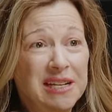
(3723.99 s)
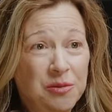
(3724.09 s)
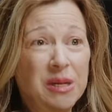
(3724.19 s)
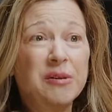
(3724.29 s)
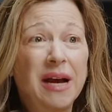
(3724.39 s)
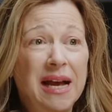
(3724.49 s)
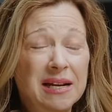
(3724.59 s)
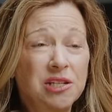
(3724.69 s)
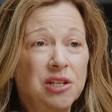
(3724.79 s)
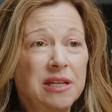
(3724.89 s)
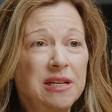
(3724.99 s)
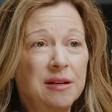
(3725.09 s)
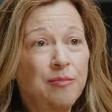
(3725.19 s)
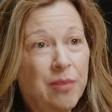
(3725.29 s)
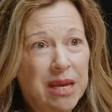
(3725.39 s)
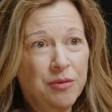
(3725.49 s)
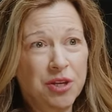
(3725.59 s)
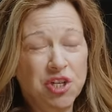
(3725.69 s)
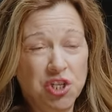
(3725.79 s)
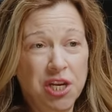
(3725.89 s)
is when you actually make
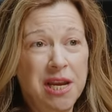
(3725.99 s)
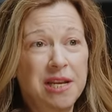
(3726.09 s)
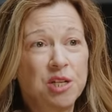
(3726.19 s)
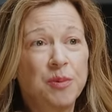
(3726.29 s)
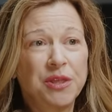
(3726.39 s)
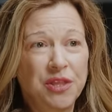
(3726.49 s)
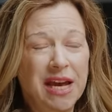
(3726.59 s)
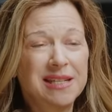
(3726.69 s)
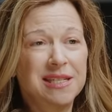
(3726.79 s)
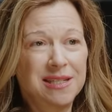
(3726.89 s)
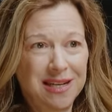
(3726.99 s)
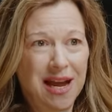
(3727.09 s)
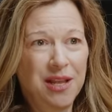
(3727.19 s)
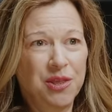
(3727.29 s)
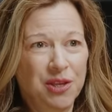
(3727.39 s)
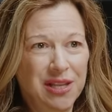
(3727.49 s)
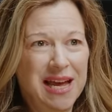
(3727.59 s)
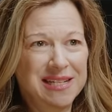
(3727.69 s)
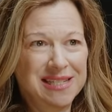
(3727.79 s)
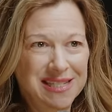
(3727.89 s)
the change, but that's not the
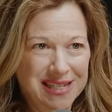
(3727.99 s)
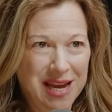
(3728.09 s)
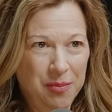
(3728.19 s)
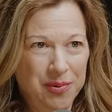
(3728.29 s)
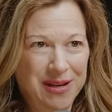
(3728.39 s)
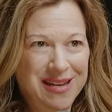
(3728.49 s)
last step.